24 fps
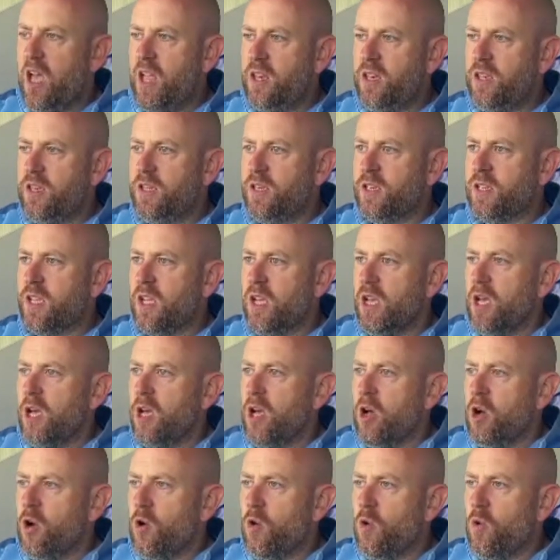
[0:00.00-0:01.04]
And
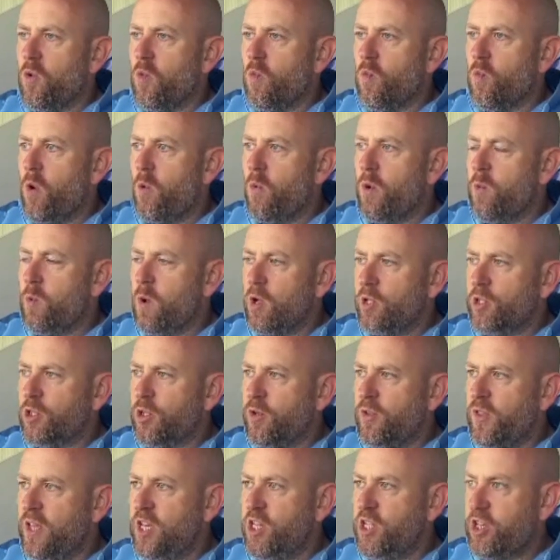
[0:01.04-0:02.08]
what we will
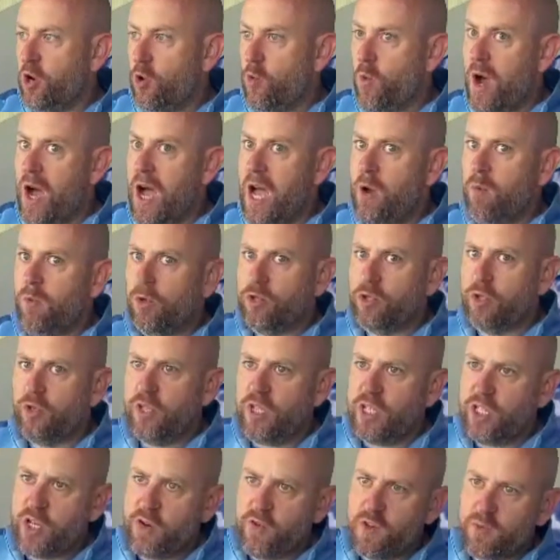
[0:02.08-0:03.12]
do this year, what I will do
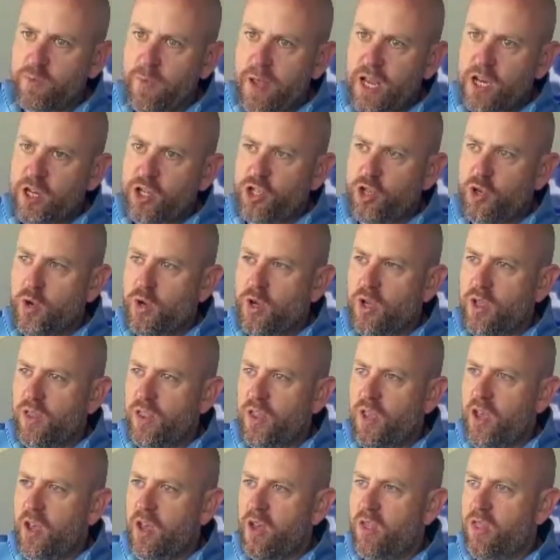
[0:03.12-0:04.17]
this year, is make sure
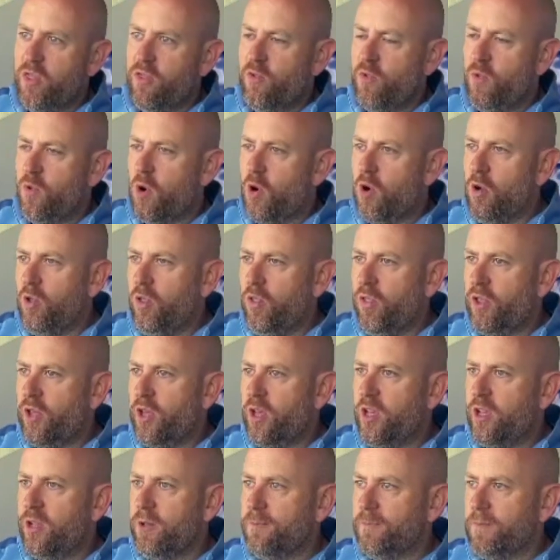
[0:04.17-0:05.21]
that through all
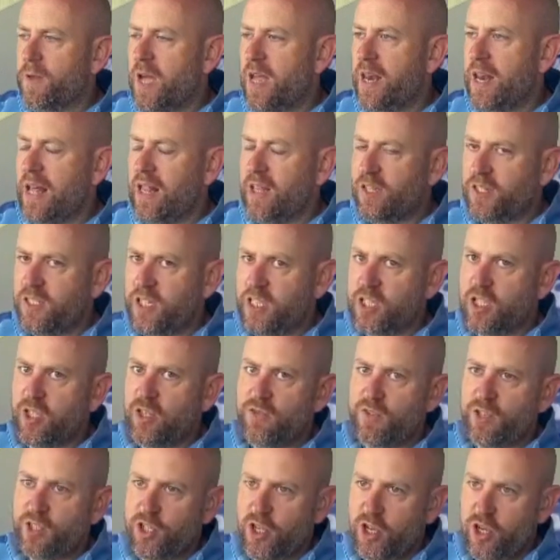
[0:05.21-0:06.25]
the analysis and
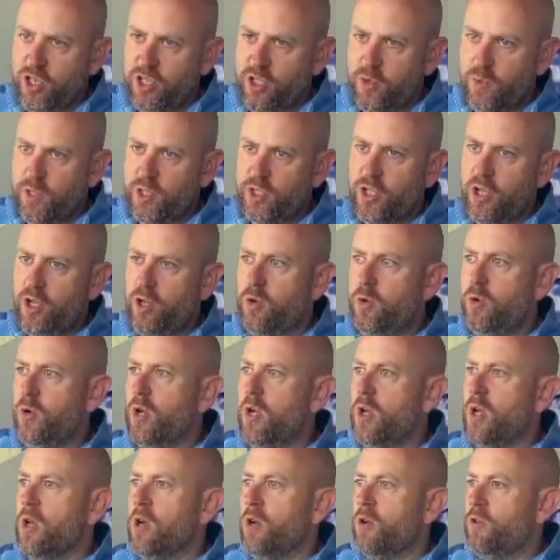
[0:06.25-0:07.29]
the research that we do,
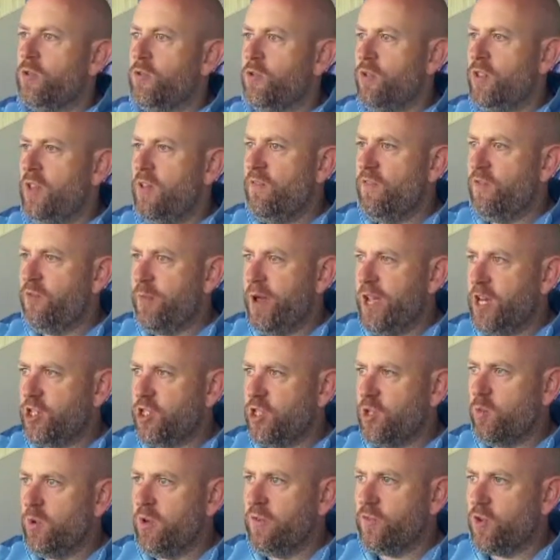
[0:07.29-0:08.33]
through the
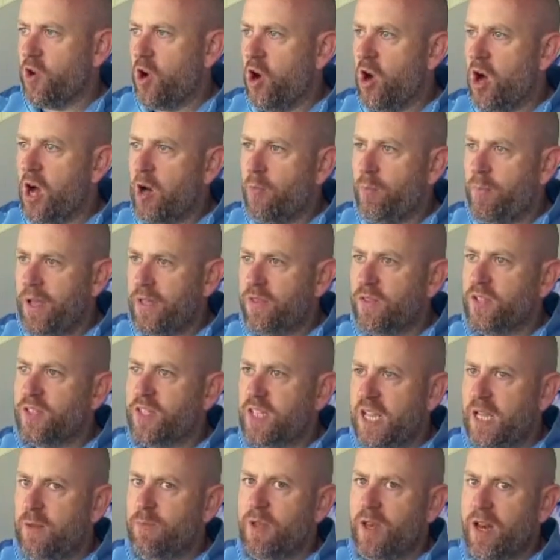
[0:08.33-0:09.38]
information that we've got, I'll pick the
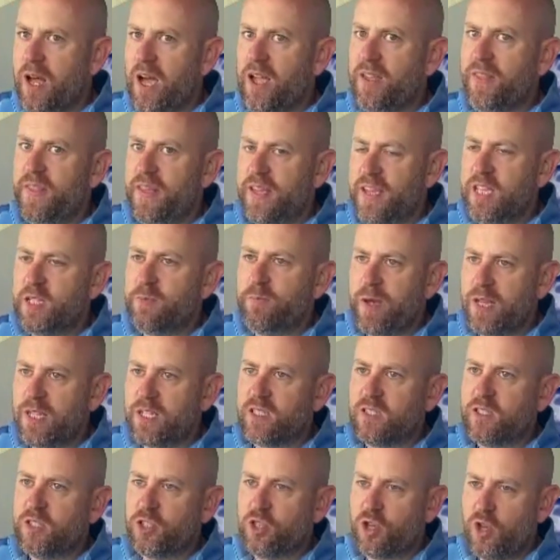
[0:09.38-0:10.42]
team that I think is
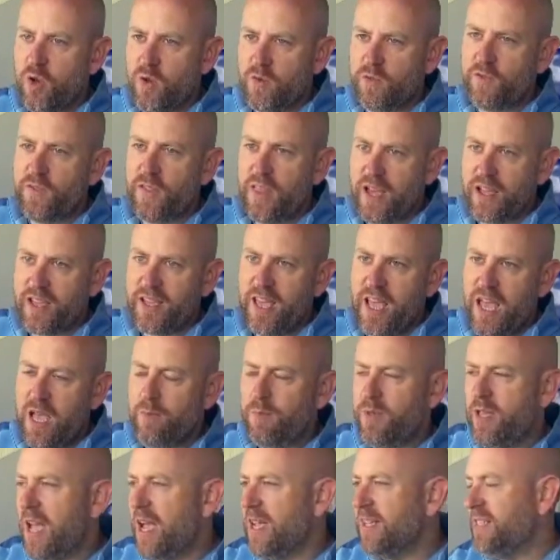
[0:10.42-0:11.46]
best served for that
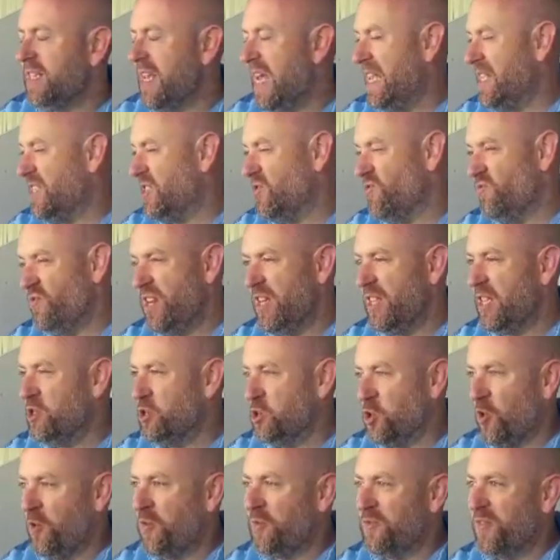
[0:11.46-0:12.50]
game. Yes, it's a really
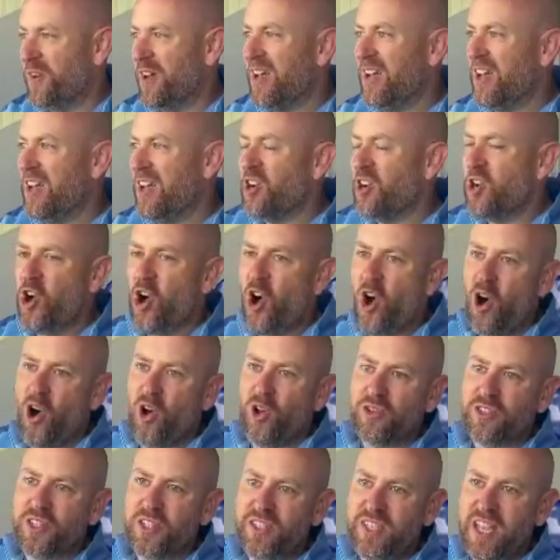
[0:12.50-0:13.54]
tough
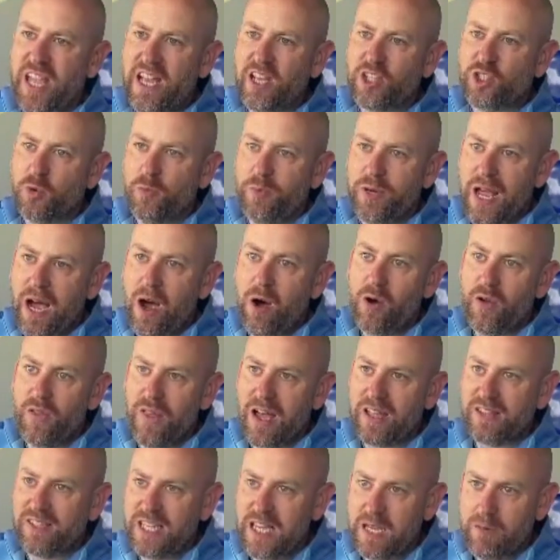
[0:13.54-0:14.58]
call to take somebody out of
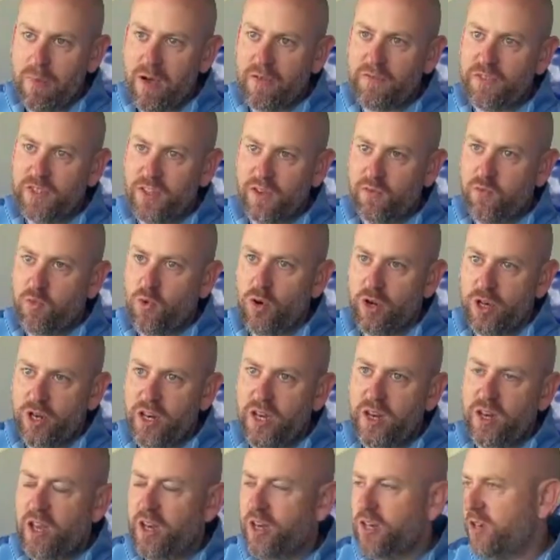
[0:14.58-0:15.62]
that team after you've won,
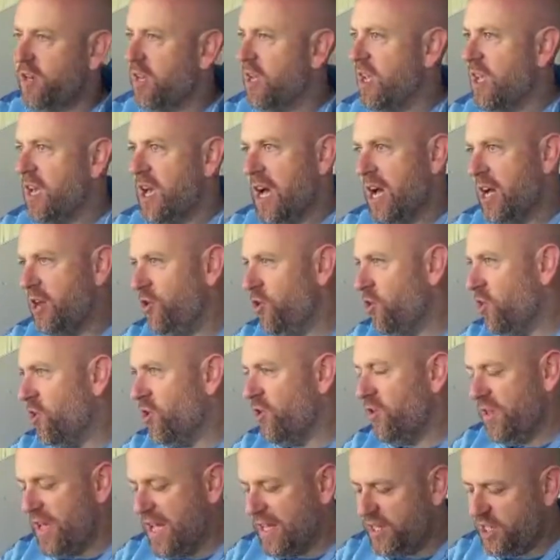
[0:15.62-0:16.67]
and I
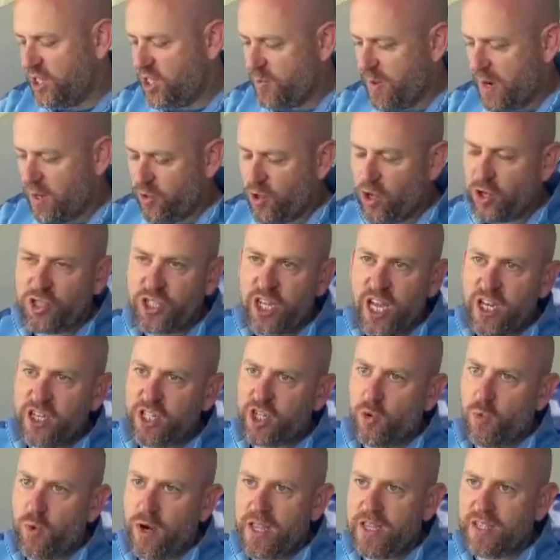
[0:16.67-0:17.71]
know the adage about not
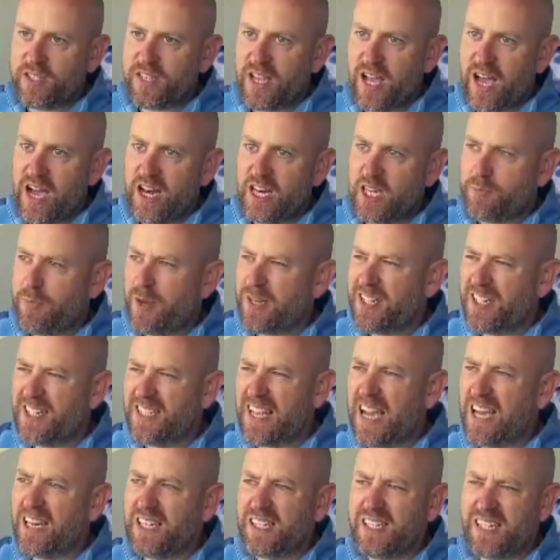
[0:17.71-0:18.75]
changing a winning side, especially
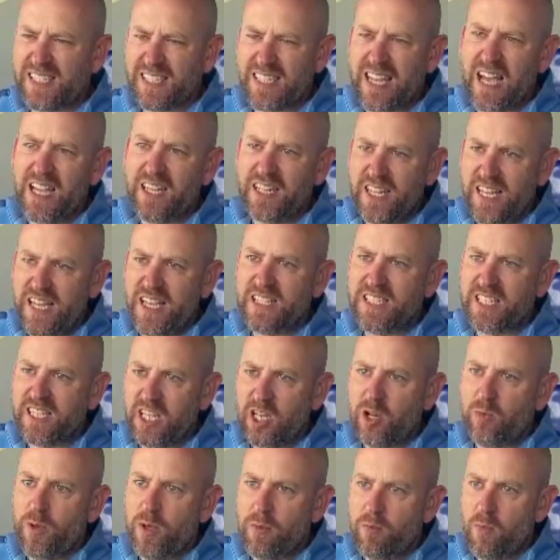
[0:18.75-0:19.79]
Saturday to Saturday, it's a
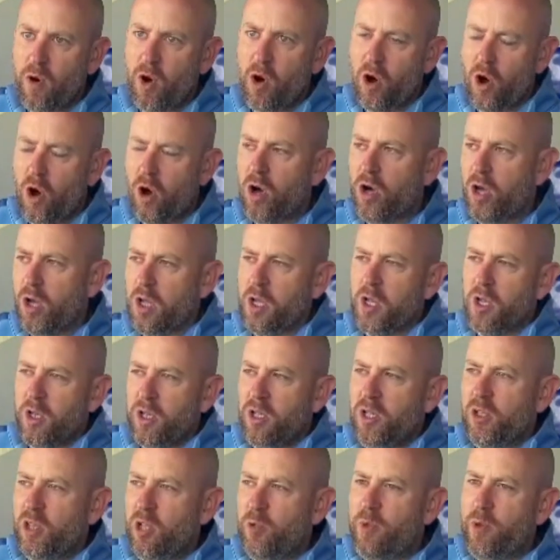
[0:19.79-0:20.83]
little bit more
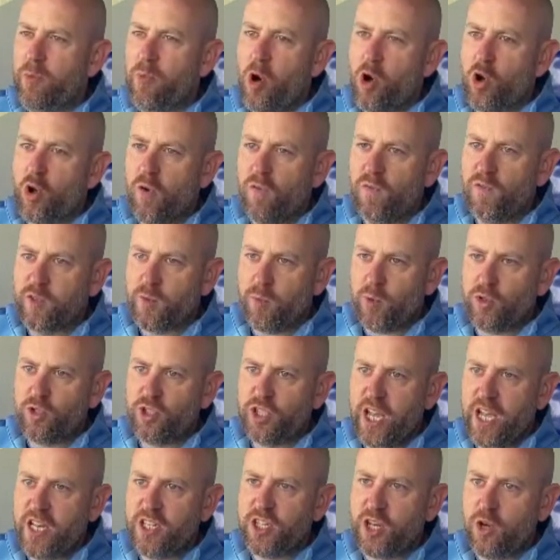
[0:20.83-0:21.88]
comfortable
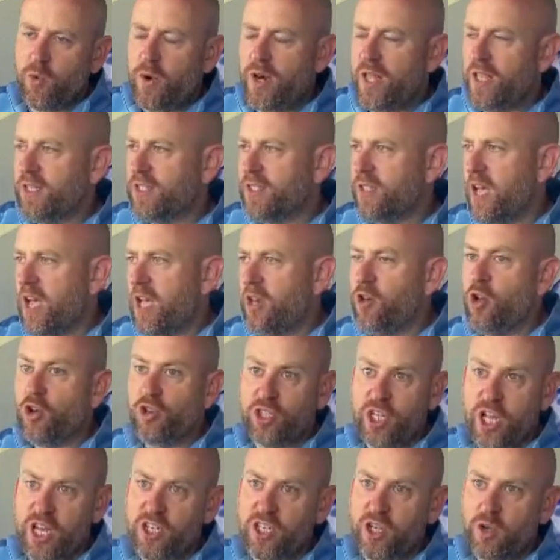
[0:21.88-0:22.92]
changing a winning,
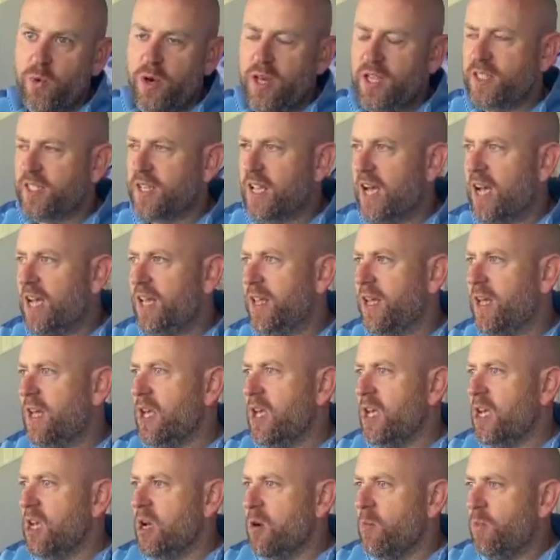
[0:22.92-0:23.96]
not changing a winning side.
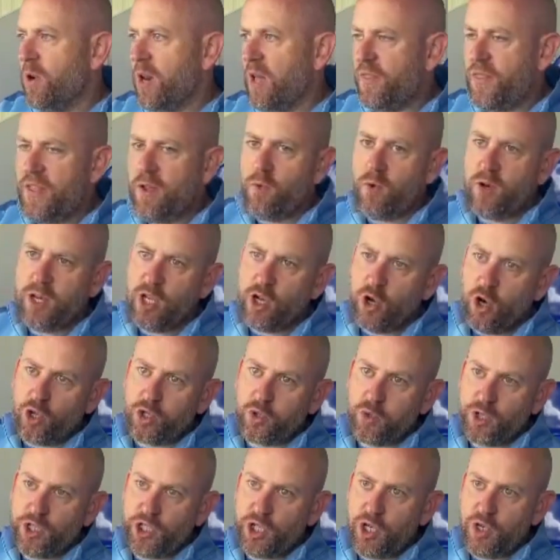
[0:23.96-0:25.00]
But I think when you go
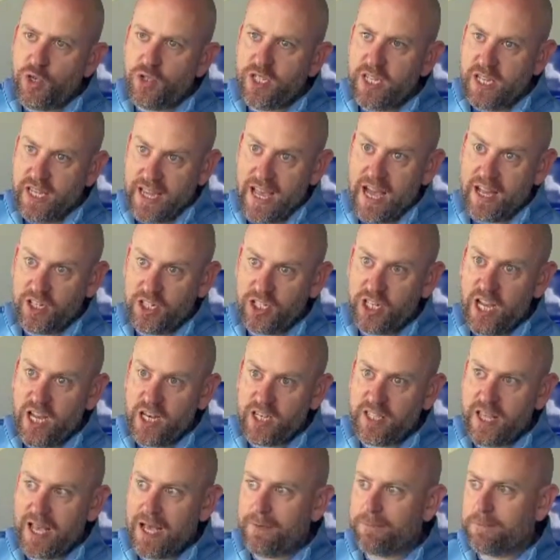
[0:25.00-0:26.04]
to a Tuesday, you can
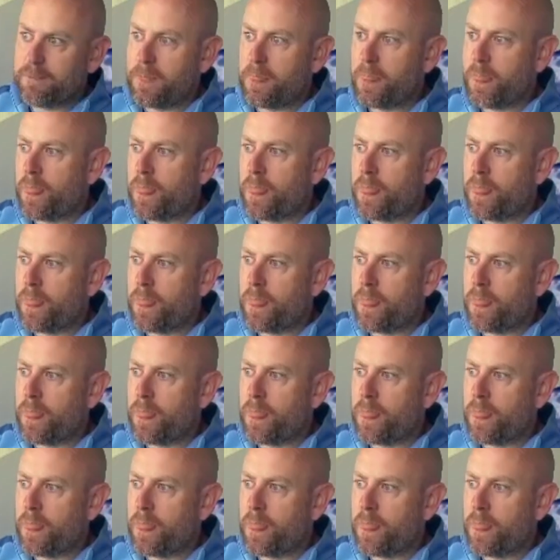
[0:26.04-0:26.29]
change that.